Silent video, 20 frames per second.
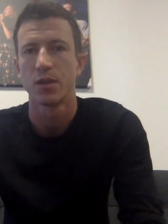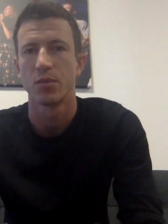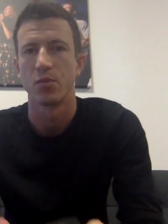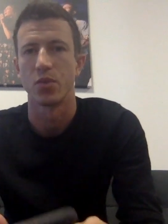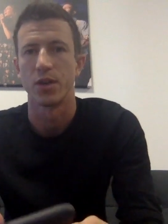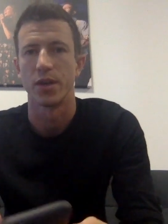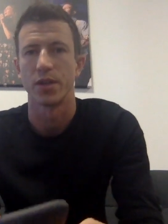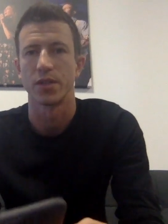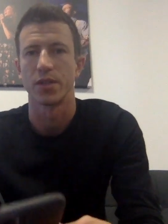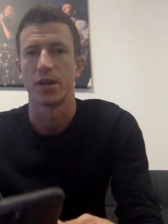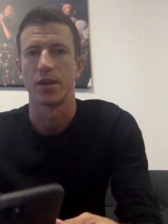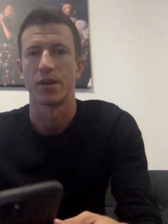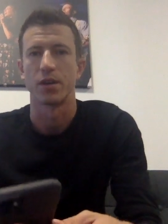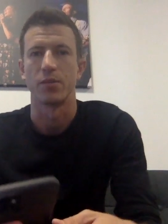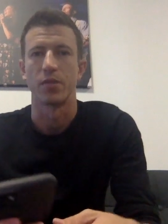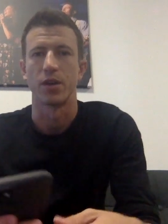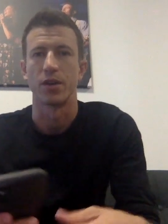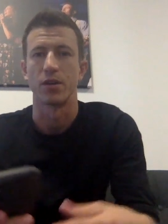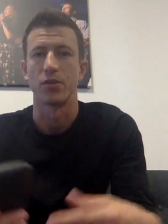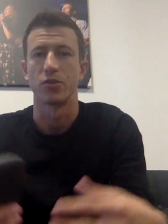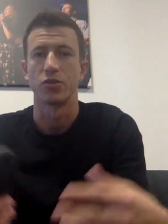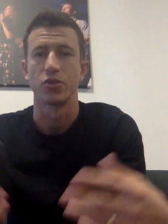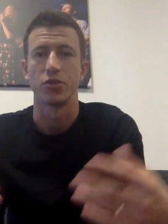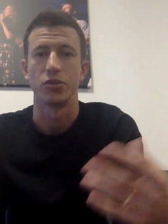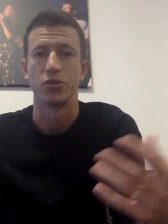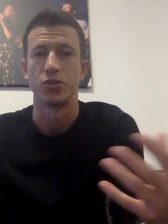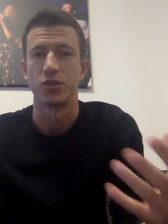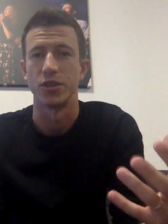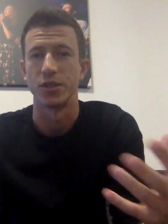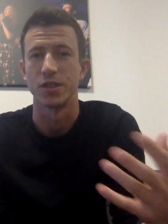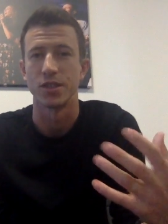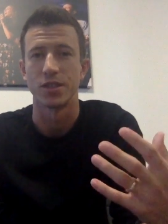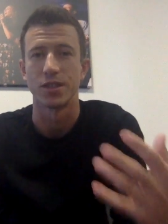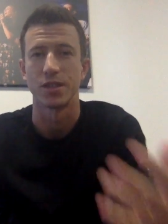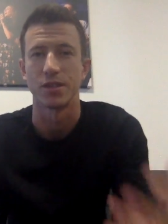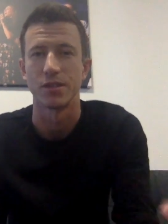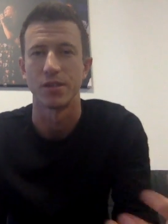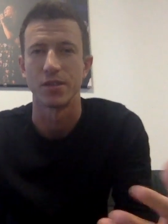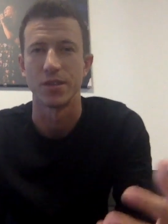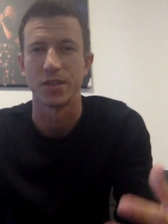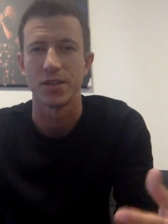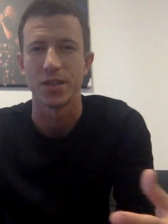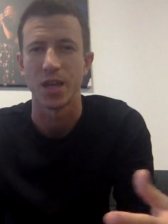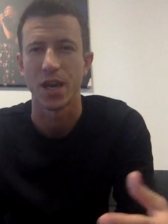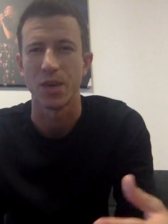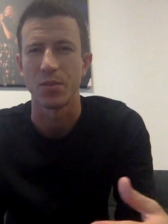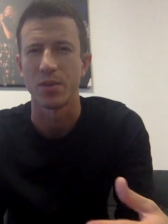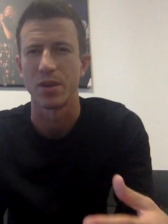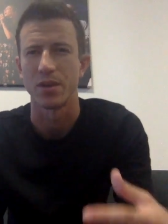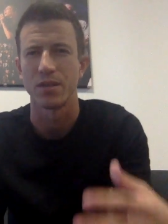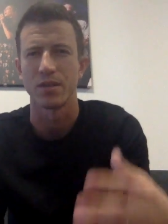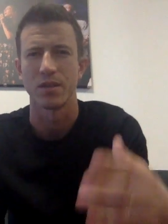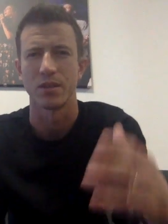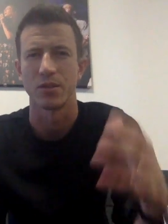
breaks out about should Jesus heal on the Sabbath,